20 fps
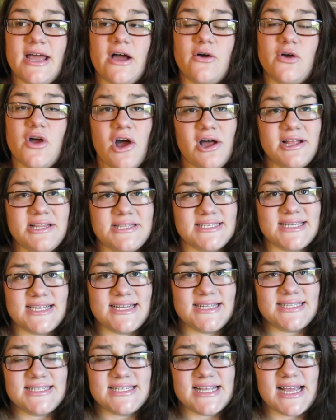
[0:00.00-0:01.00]
Now,
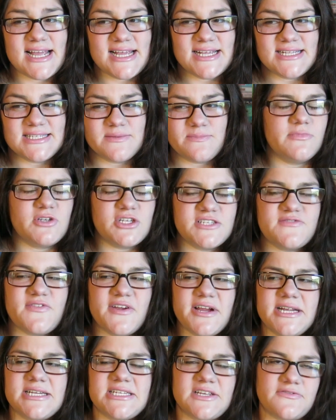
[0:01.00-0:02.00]
Constance she's
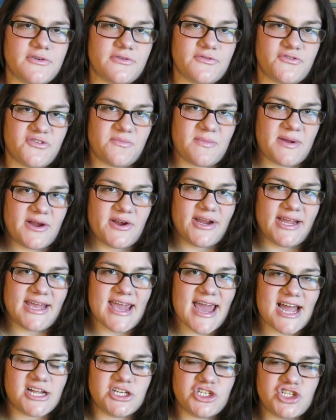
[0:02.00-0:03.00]
very different from Mary
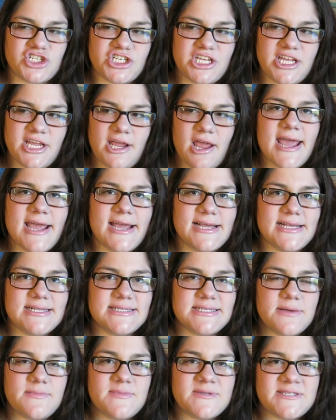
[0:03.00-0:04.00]
Cat. She
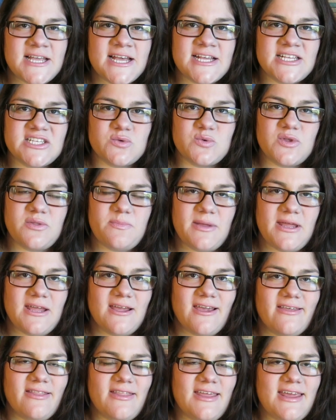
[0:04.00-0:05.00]
is obsessed with
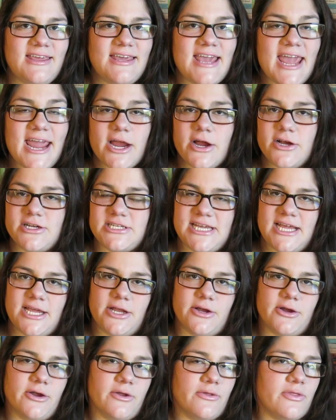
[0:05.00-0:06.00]
being the
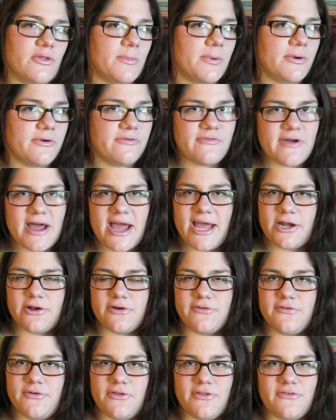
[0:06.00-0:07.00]
caretaker, the
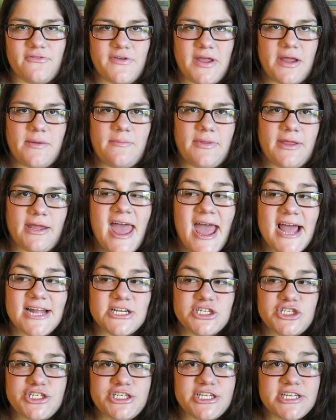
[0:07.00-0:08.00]
provider for the family,
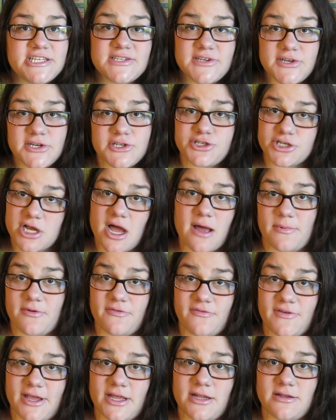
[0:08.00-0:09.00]
and she does a good job
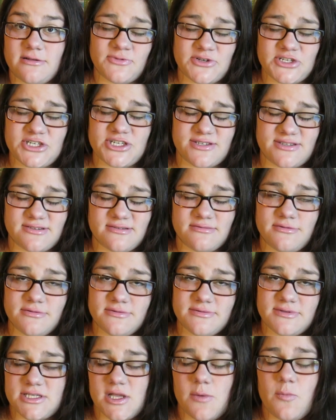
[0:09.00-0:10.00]
of it, which is
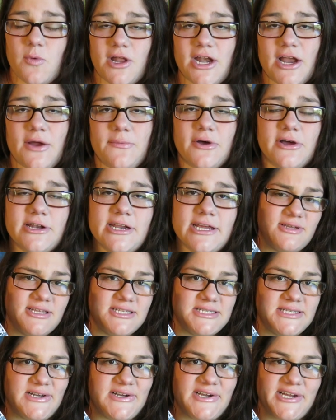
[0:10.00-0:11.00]
somewhat ironic
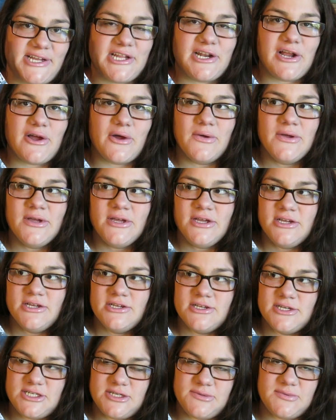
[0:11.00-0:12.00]
considering, you know,
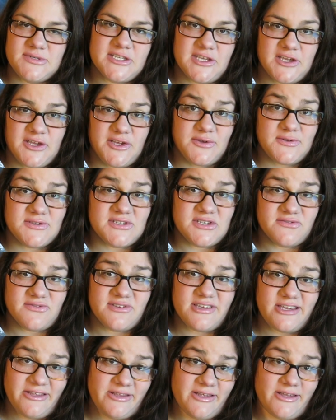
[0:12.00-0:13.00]
she was accused
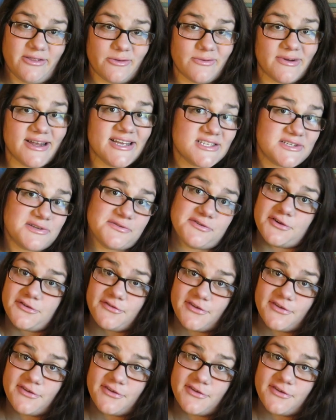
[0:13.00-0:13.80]
of killing the rest of her